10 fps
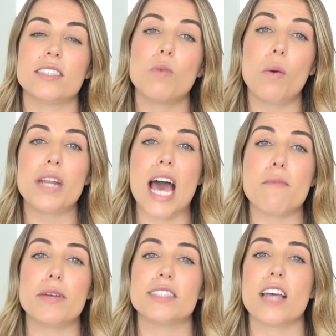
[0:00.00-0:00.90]
So what would
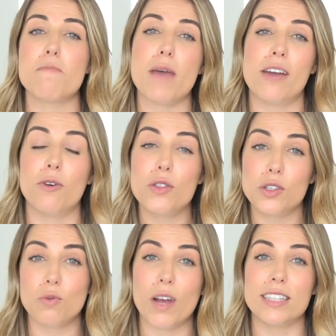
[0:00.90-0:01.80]
happen is I'd pay all
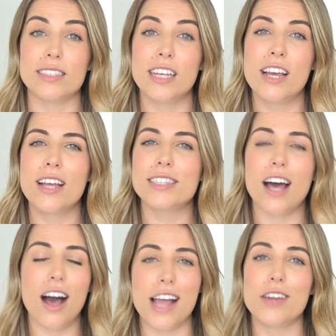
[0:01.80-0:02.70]
this rent to
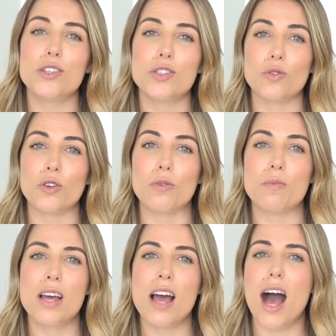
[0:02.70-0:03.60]
hire this
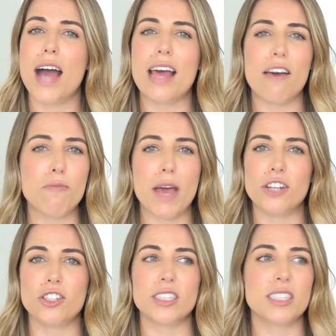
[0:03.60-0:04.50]
room, I'd have
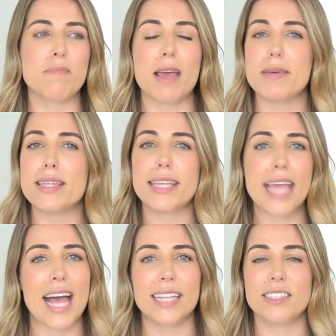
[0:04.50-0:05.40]
patients, maybe they'd
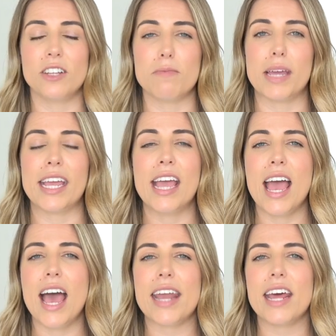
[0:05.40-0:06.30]
cancel on me,
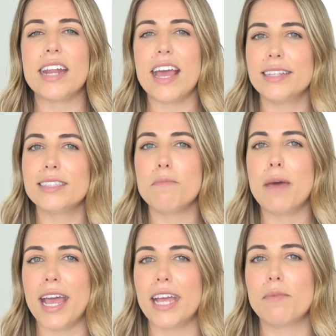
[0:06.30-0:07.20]
and I'd end up
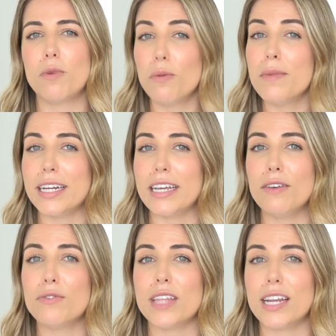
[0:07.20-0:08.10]
paying more
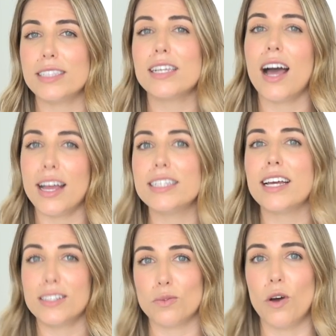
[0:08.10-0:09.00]
money for that entire
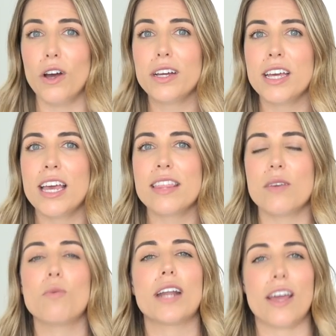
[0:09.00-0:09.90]
day's work
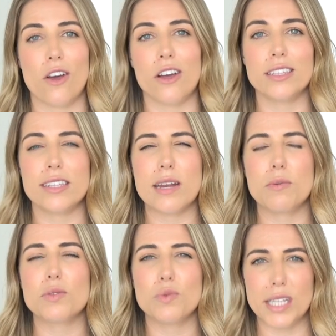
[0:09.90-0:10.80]
than what I earned, and it
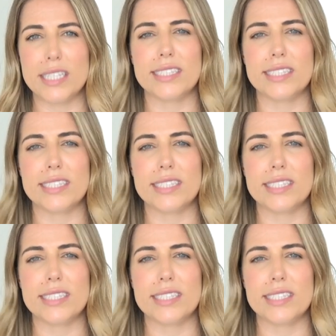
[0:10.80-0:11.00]
was really